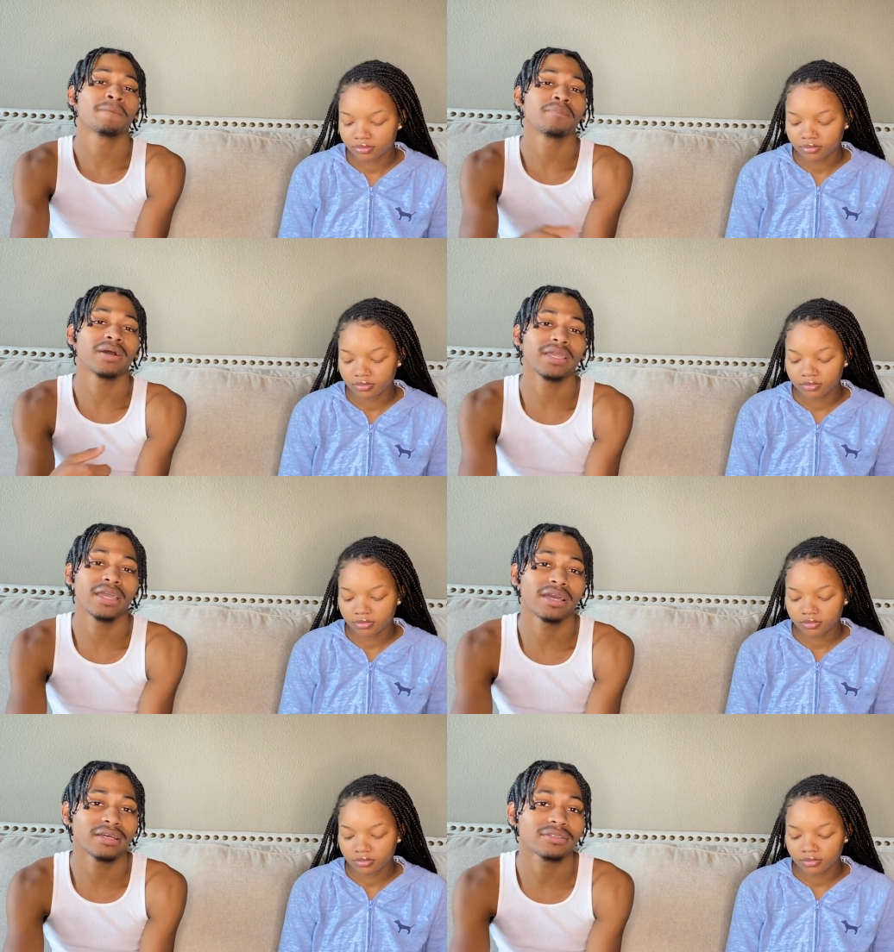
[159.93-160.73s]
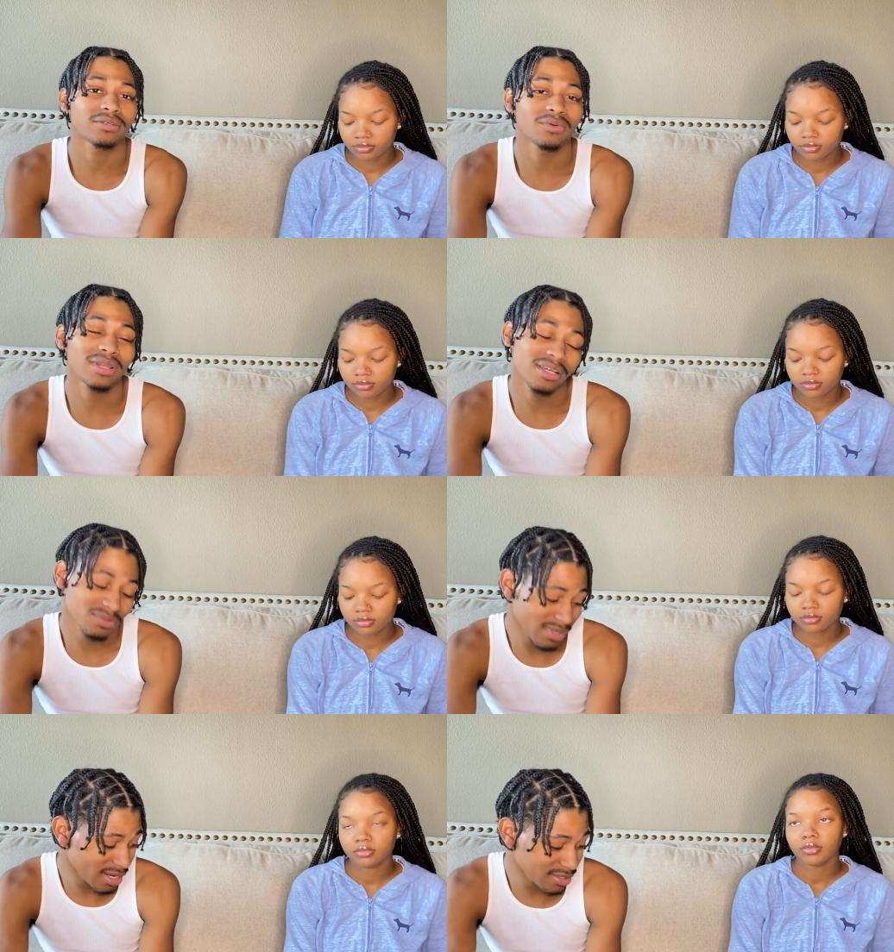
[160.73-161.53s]
Speaker 1: But yeah, what else we
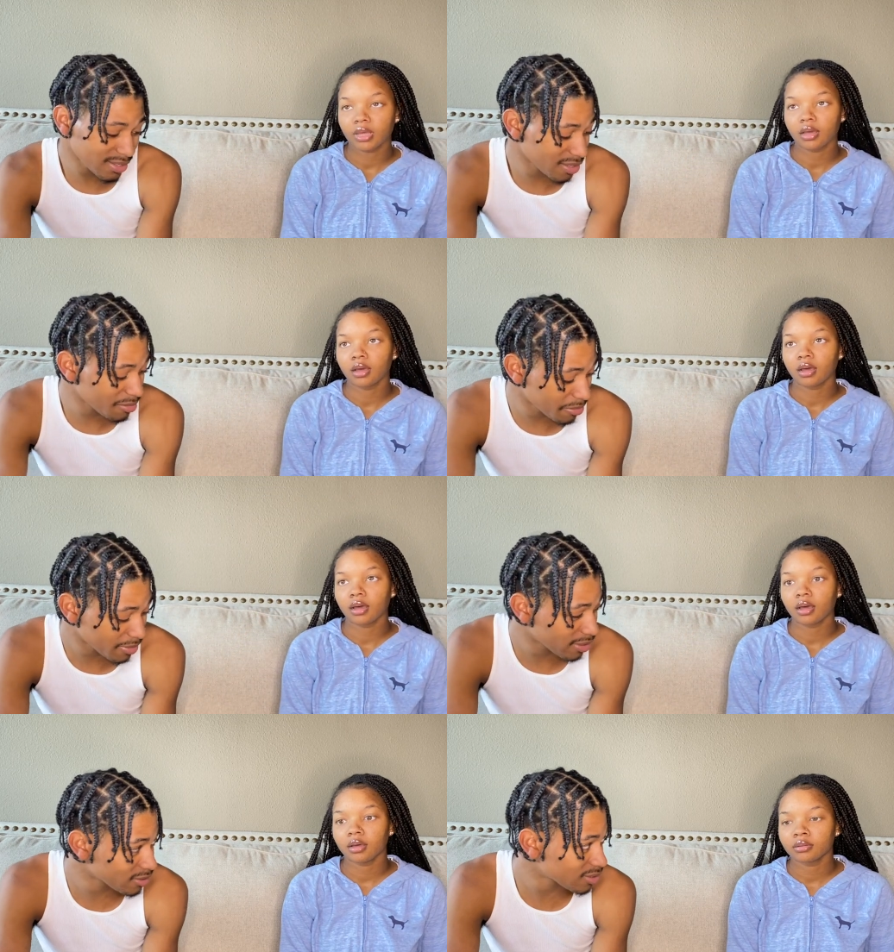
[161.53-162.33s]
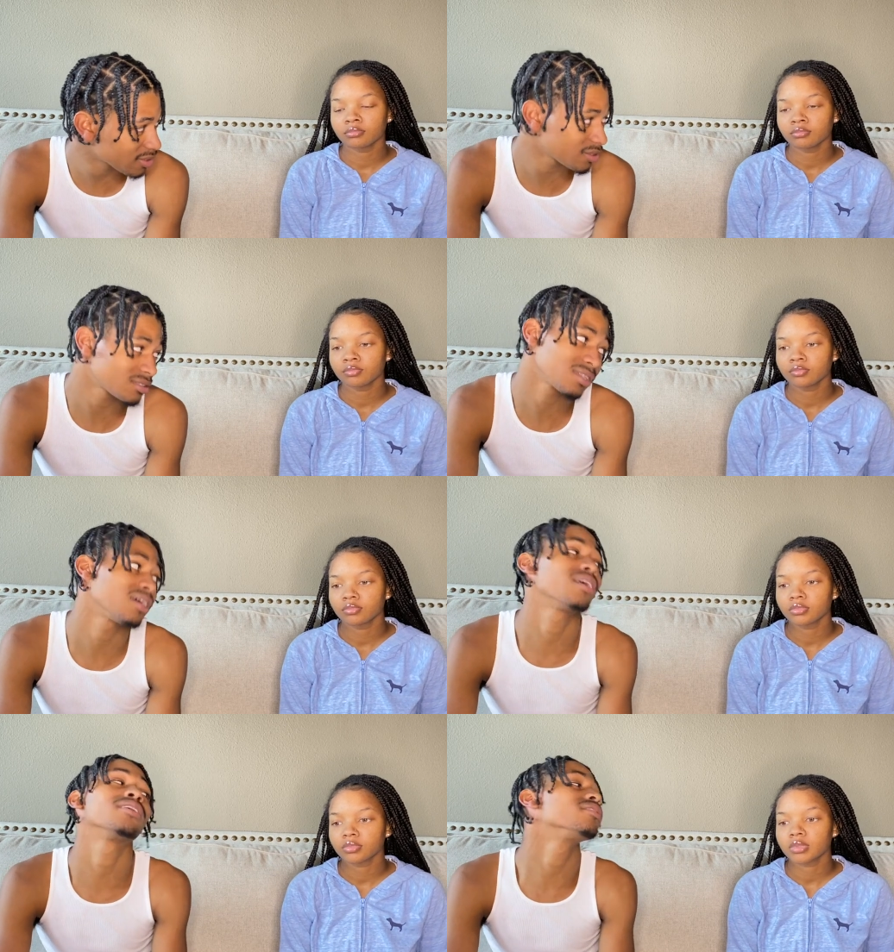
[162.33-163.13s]
gotta tell
Speaker 2: them? It's a
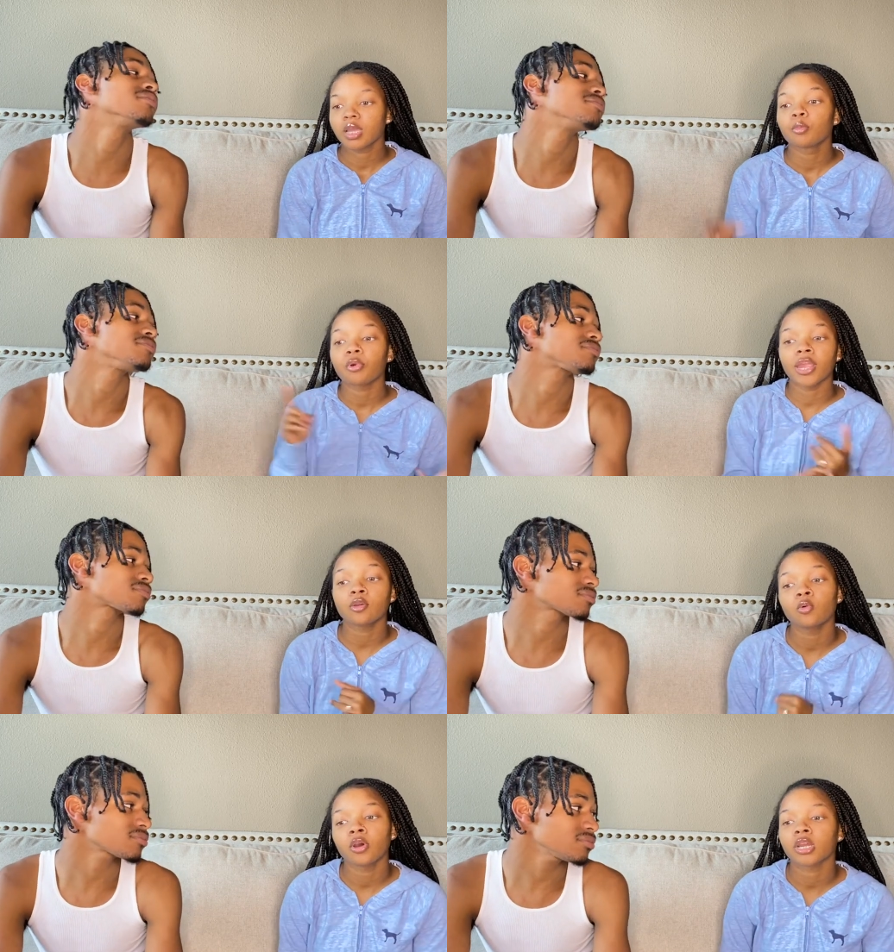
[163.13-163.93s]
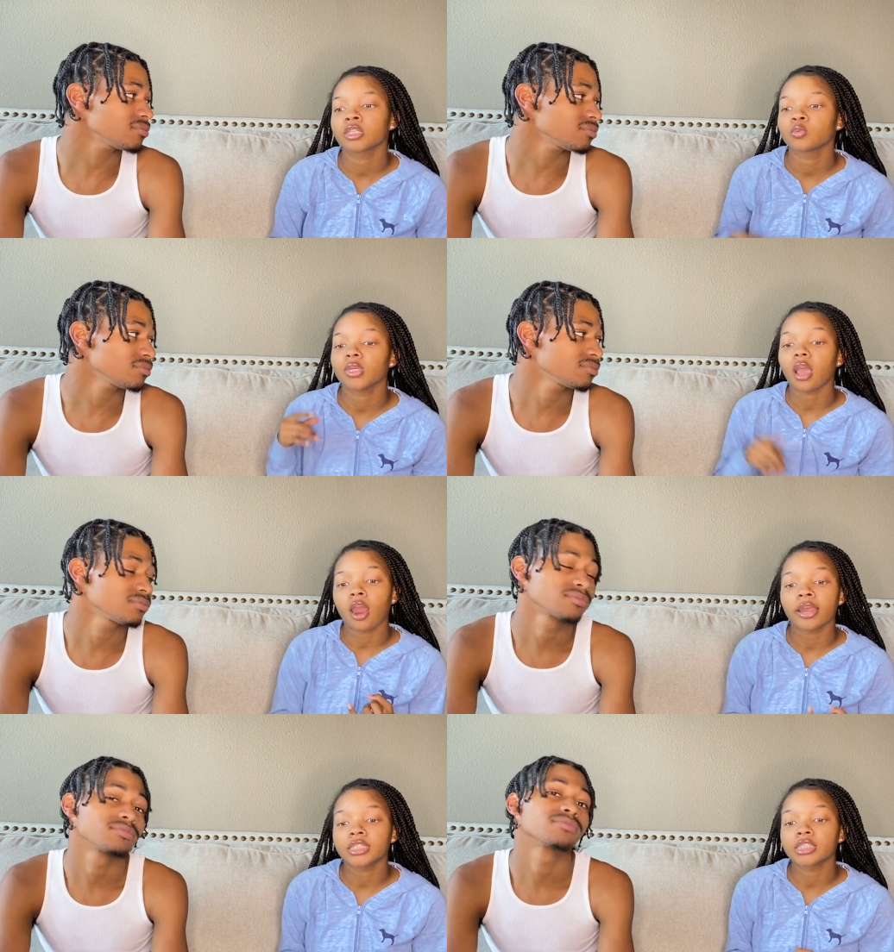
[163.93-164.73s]
lot. Prank wars. We
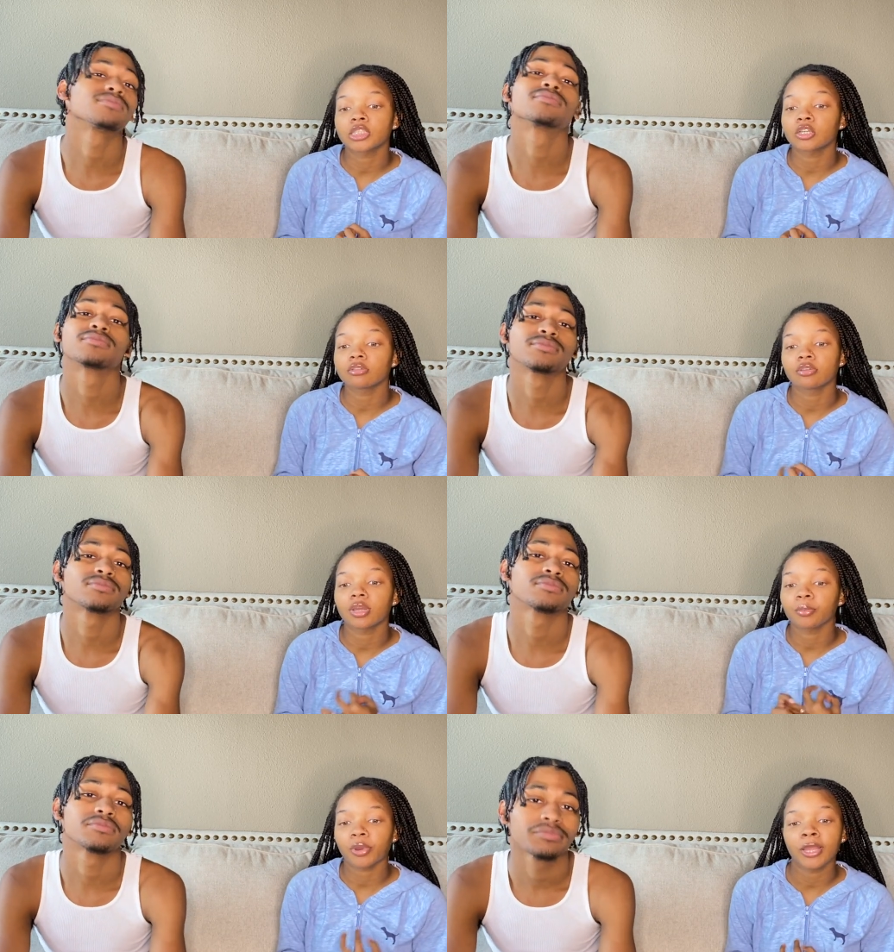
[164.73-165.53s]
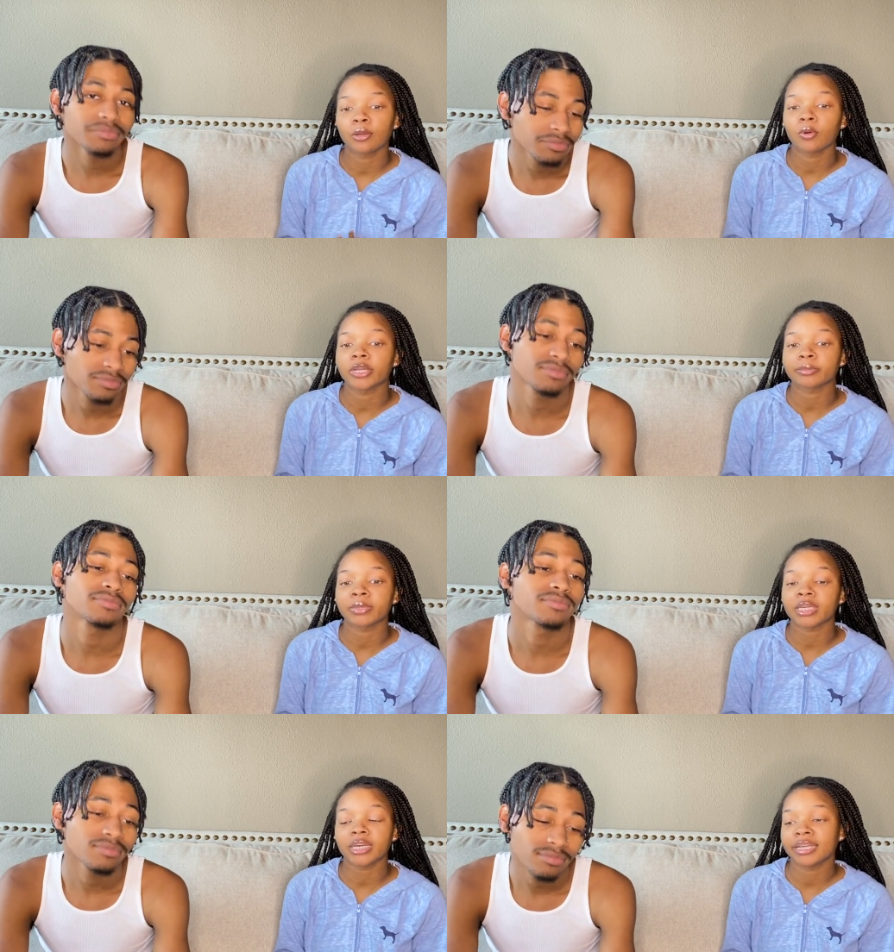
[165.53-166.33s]
are still doing prank wars
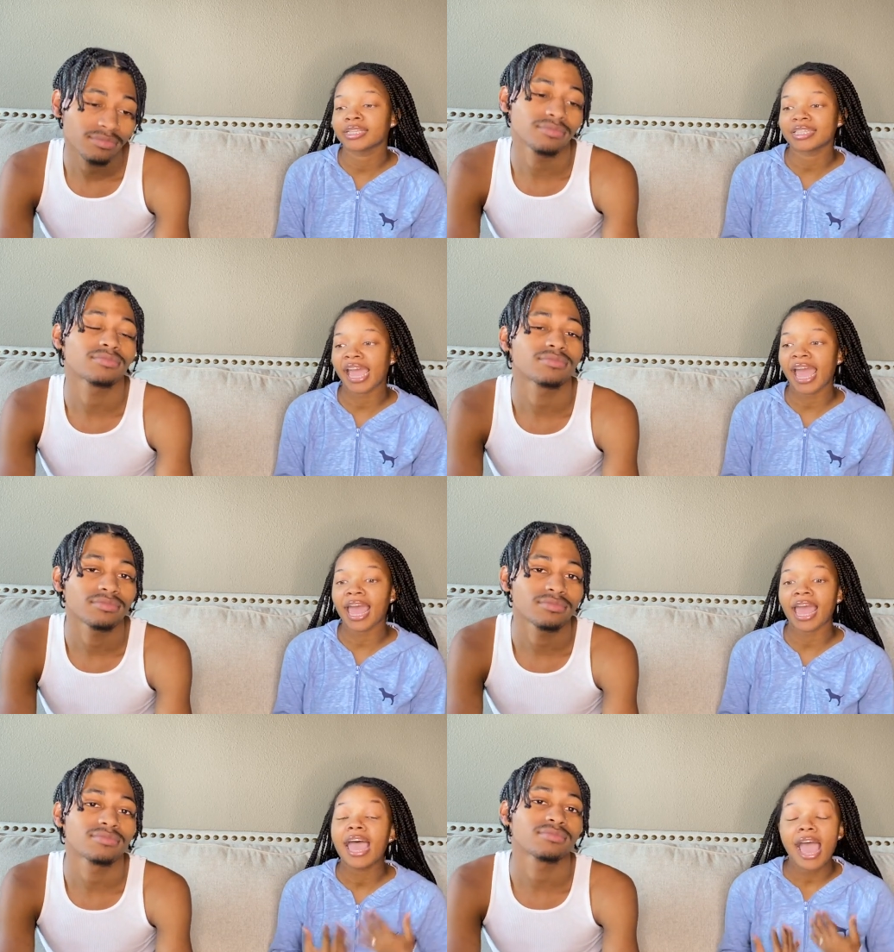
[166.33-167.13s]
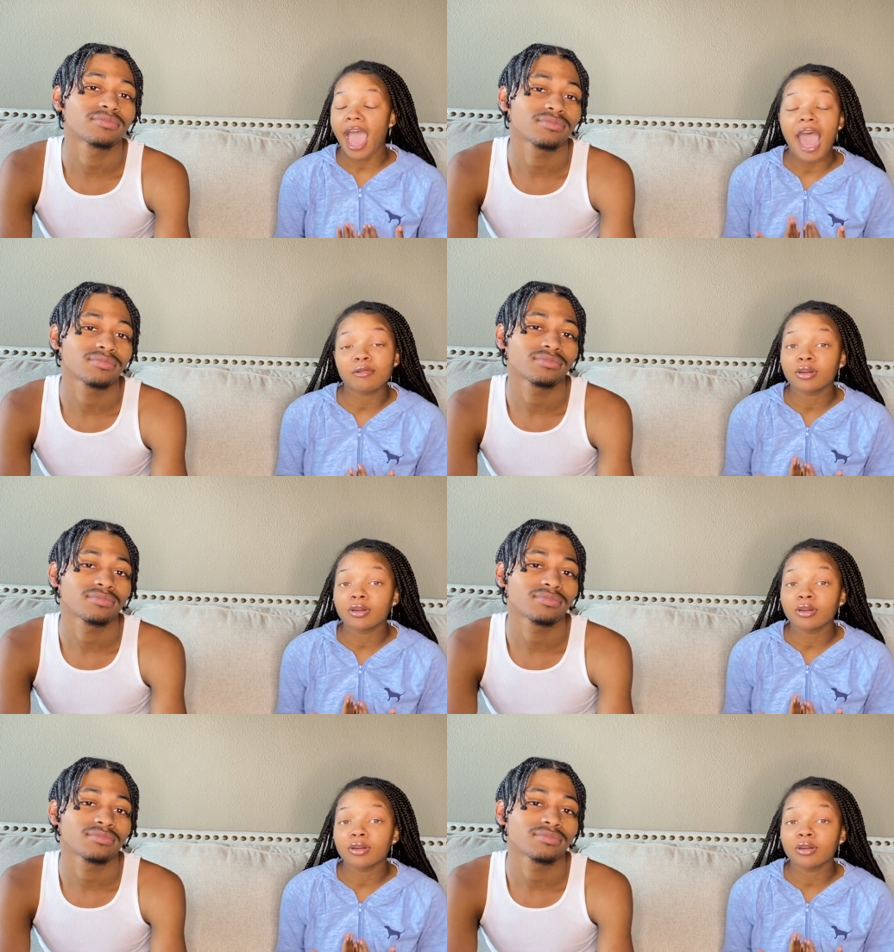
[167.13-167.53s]
because I'm